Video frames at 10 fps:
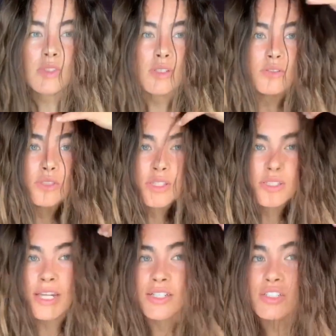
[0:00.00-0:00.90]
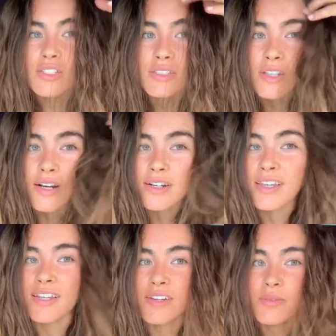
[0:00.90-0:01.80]
You see the texture is already
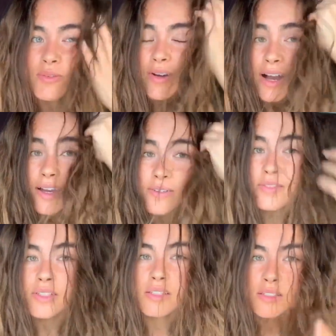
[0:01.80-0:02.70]
getting revived.